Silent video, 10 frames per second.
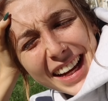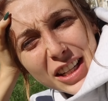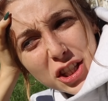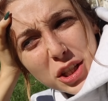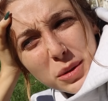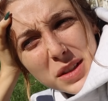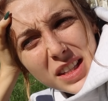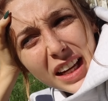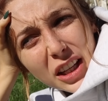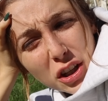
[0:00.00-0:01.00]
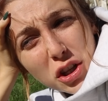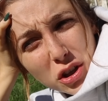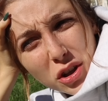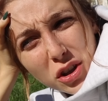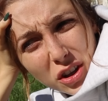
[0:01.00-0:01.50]
and she was like,
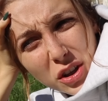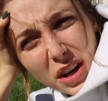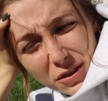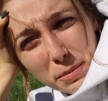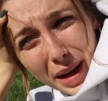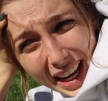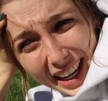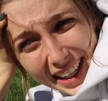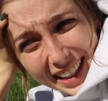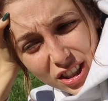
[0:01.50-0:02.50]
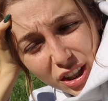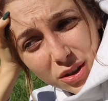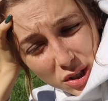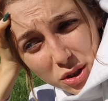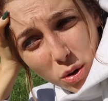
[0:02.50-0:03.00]
You have to pay to
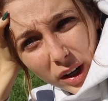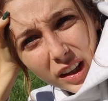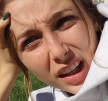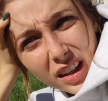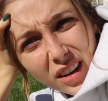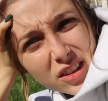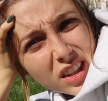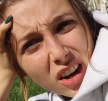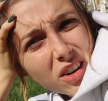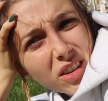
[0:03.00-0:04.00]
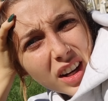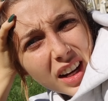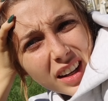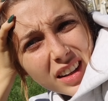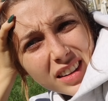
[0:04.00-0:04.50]
use the toilet. And I was like, Oh,
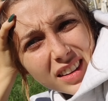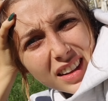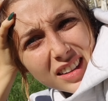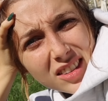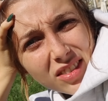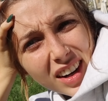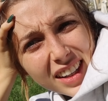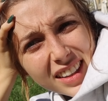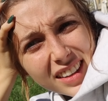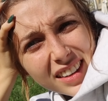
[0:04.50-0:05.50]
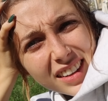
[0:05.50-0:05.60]
okay, that's fine.